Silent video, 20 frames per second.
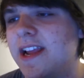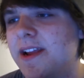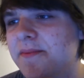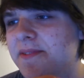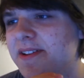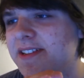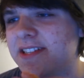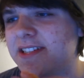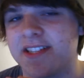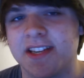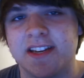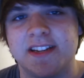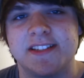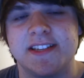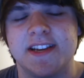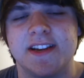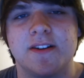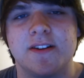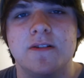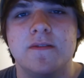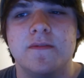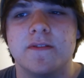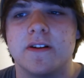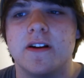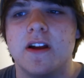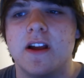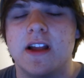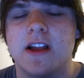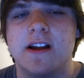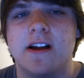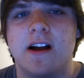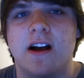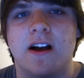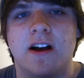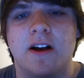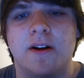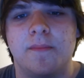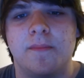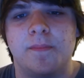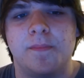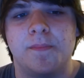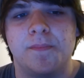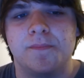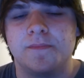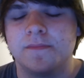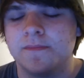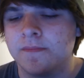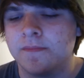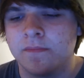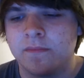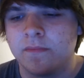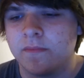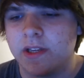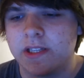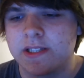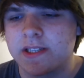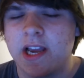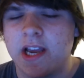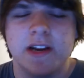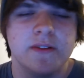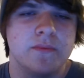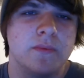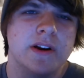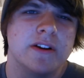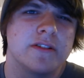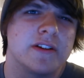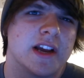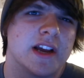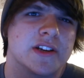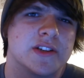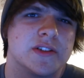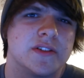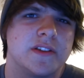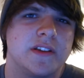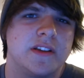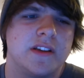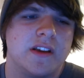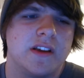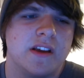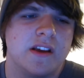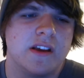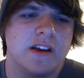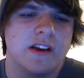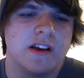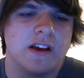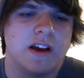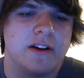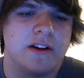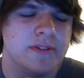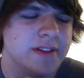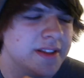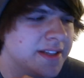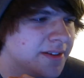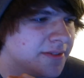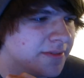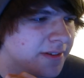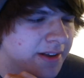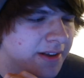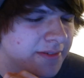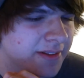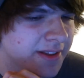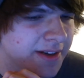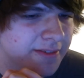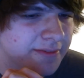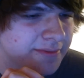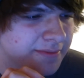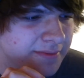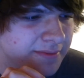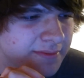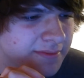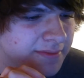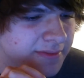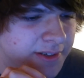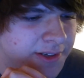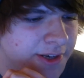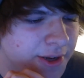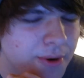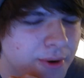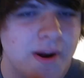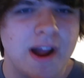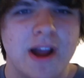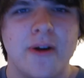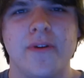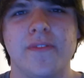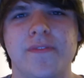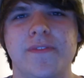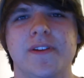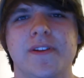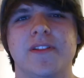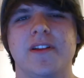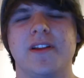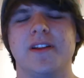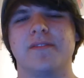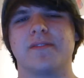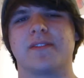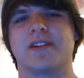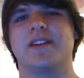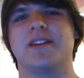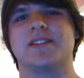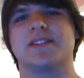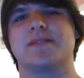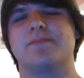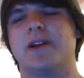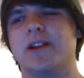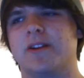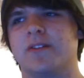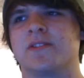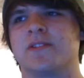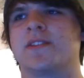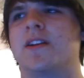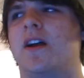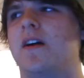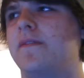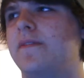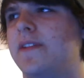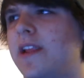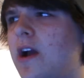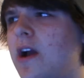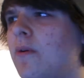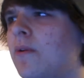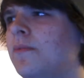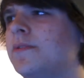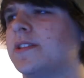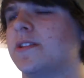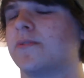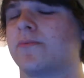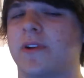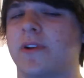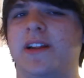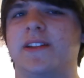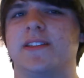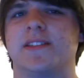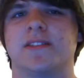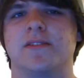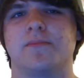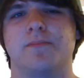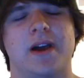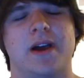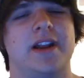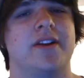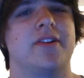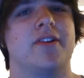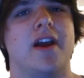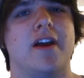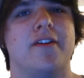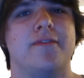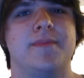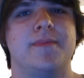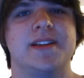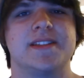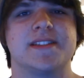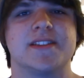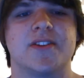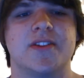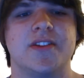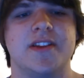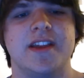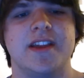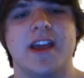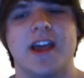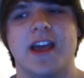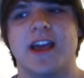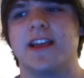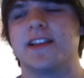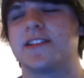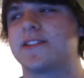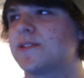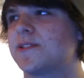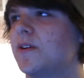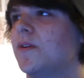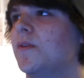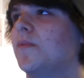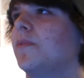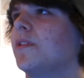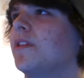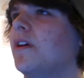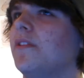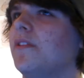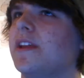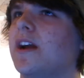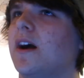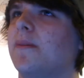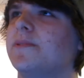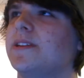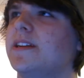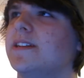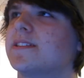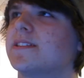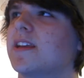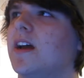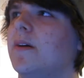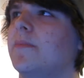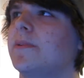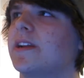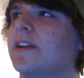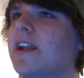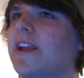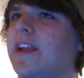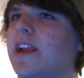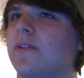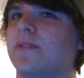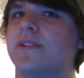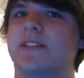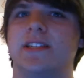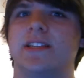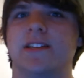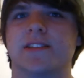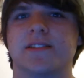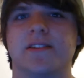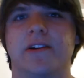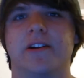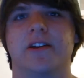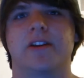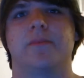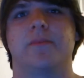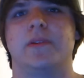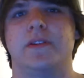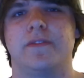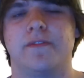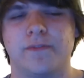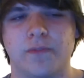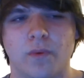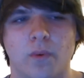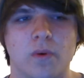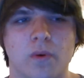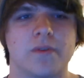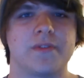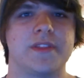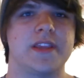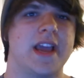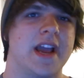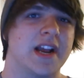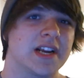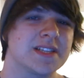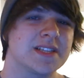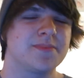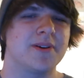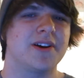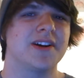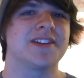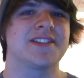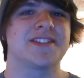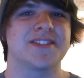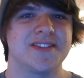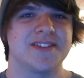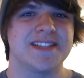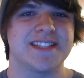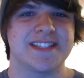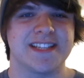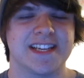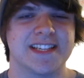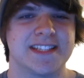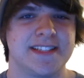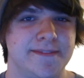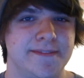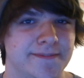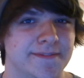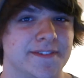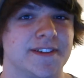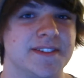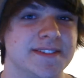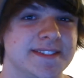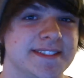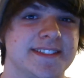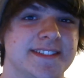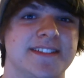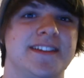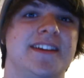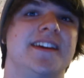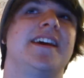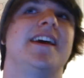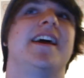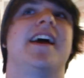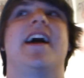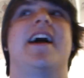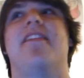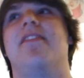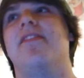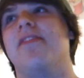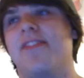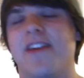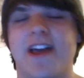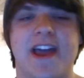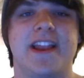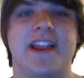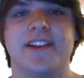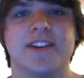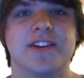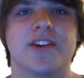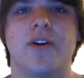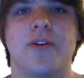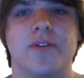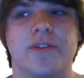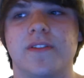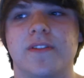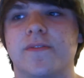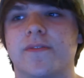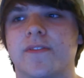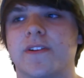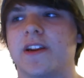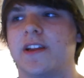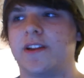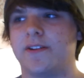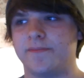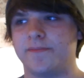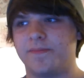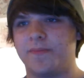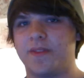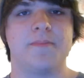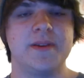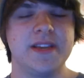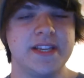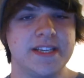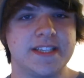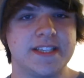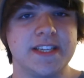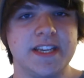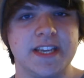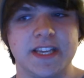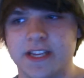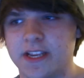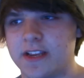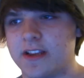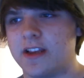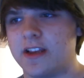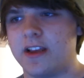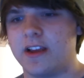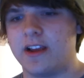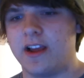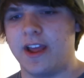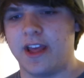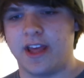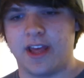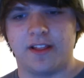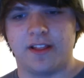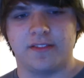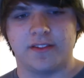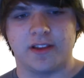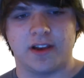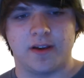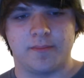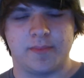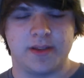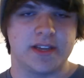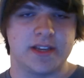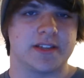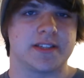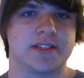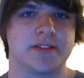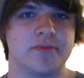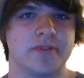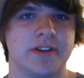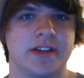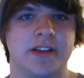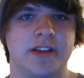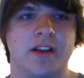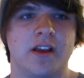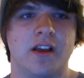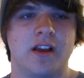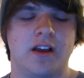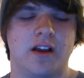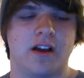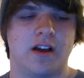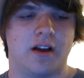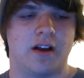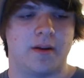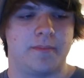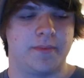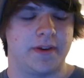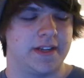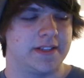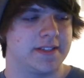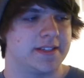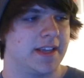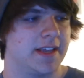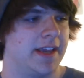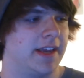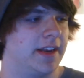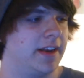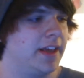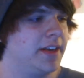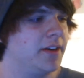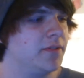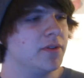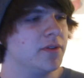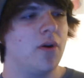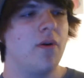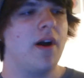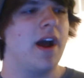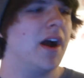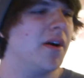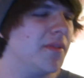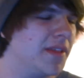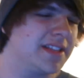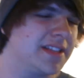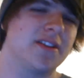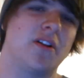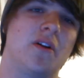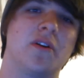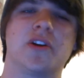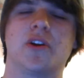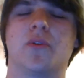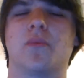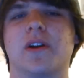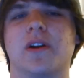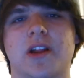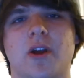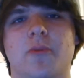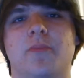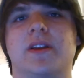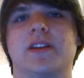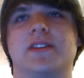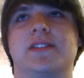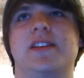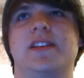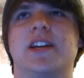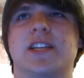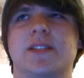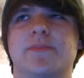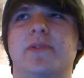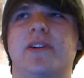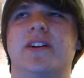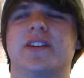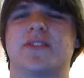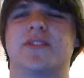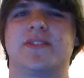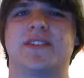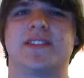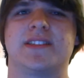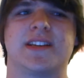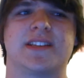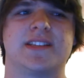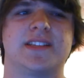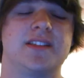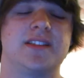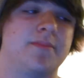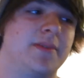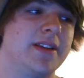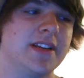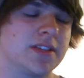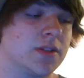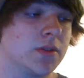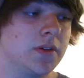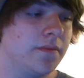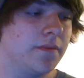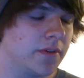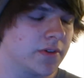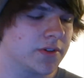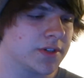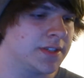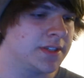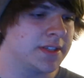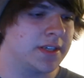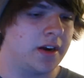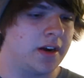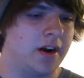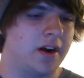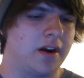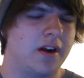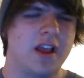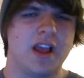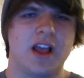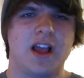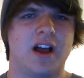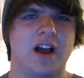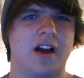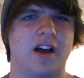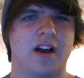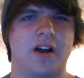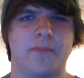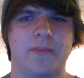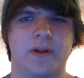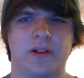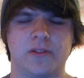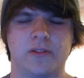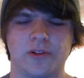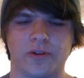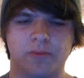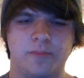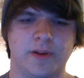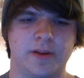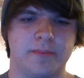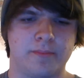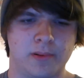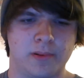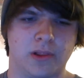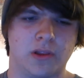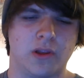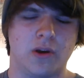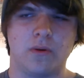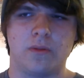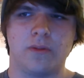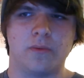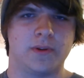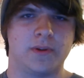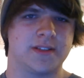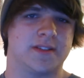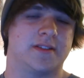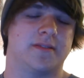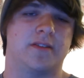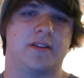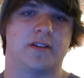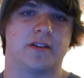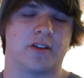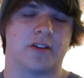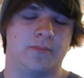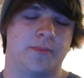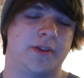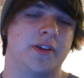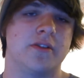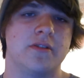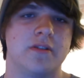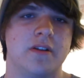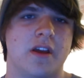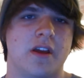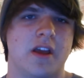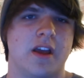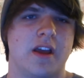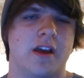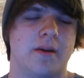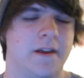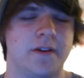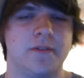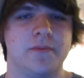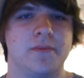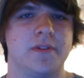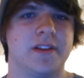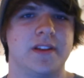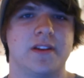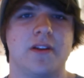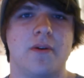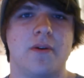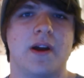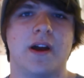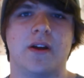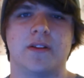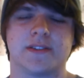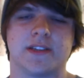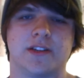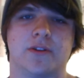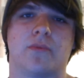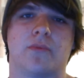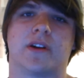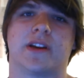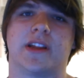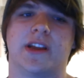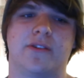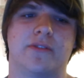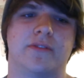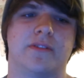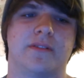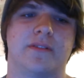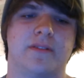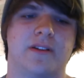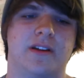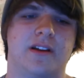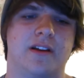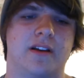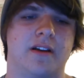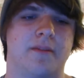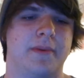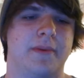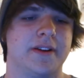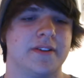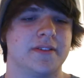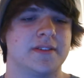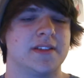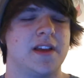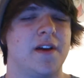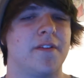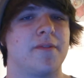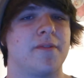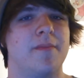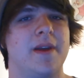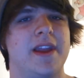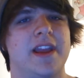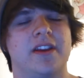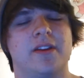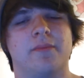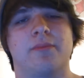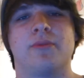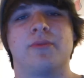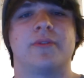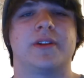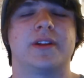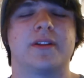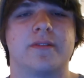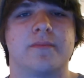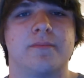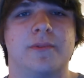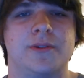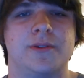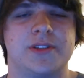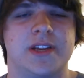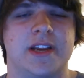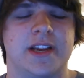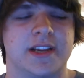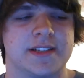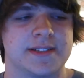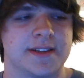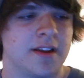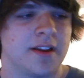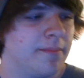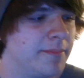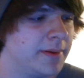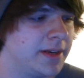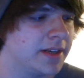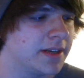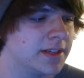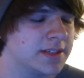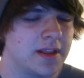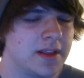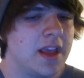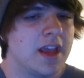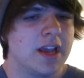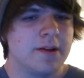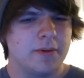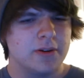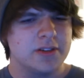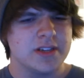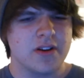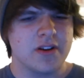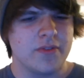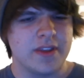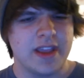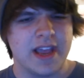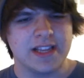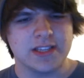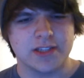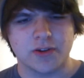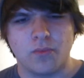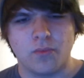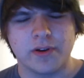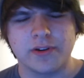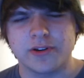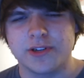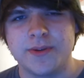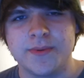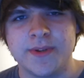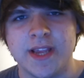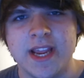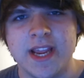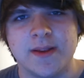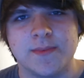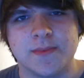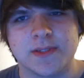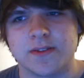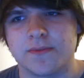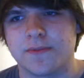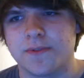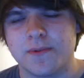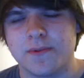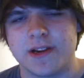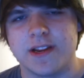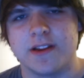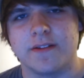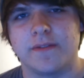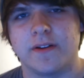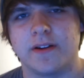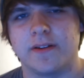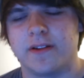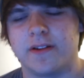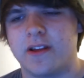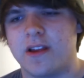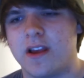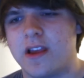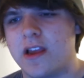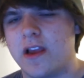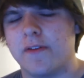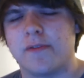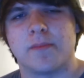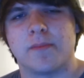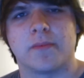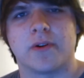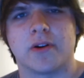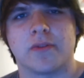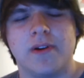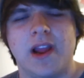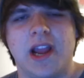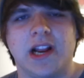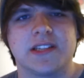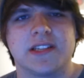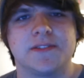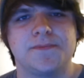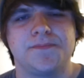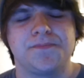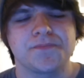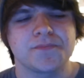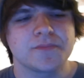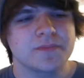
name is is gonna take over. Um, it's kind of weird actually. I really don't. I really don't know how I feel about it because Microsoft now owns the rights to Minecraft basically. So with all the updates coming, I guarantee it's all gonna be for the Xbox 360 first, and then go to the friggin' PC and uh, PS3 uh, updates. And I don't know how that's all going to work out because the Xbox 360 and the PS3 versions are um, a little bit below the ones on the computer. I don't really know how it's going to work out. Uh, Microsoft may end up ruining Mojang as a company because Mojang only has like one or two games or three, if I if I'm correct.